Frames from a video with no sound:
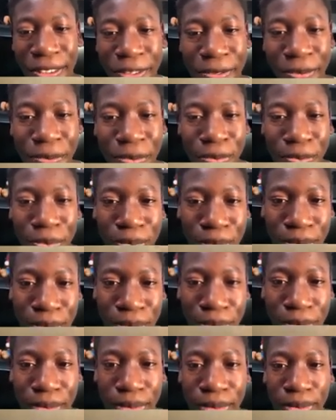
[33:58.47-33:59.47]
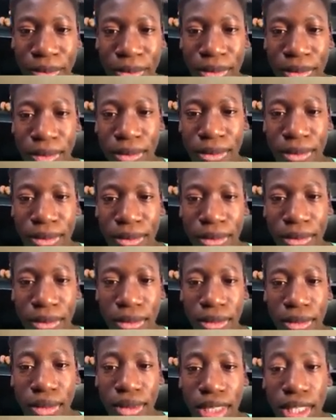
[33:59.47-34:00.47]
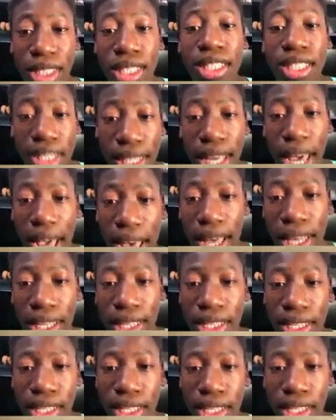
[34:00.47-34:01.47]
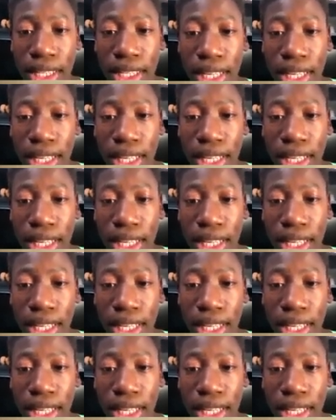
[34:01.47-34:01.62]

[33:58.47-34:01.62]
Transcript: that's even crazy because you guys probably would have been gone by now. You guys wouldn't get the